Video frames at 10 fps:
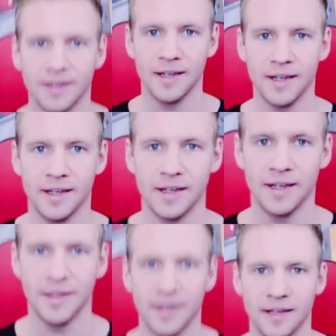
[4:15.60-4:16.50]
anyone
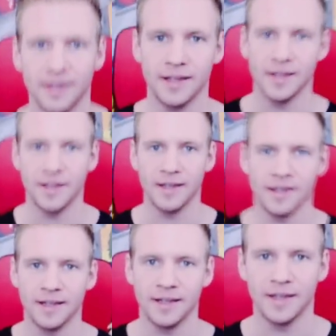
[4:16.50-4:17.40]
recognize it?
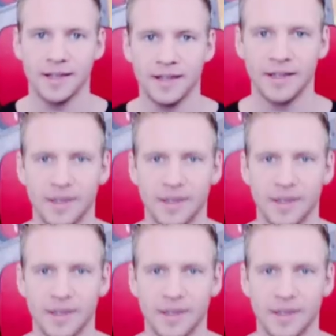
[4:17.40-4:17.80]
It's Draw with